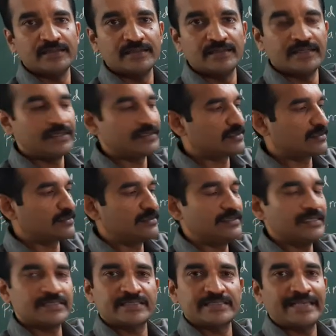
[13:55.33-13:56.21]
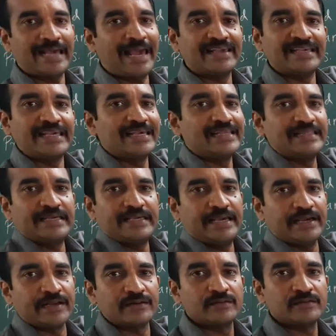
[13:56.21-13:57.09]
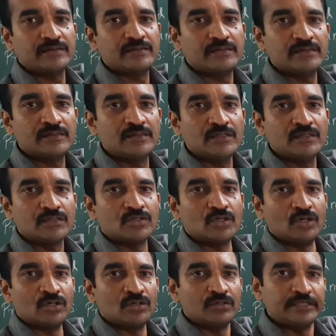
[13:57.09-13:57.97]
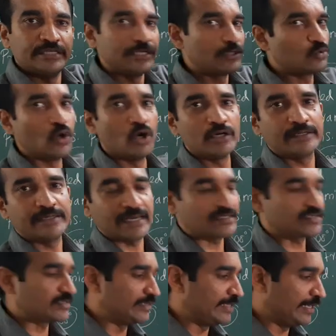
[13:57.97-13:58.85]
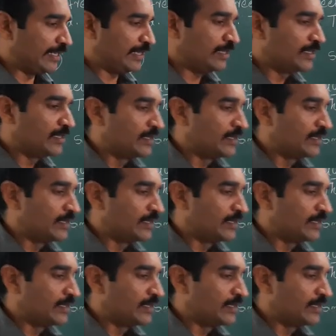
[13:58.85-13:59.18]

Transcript: It's just hanging in the air. So it won't touch the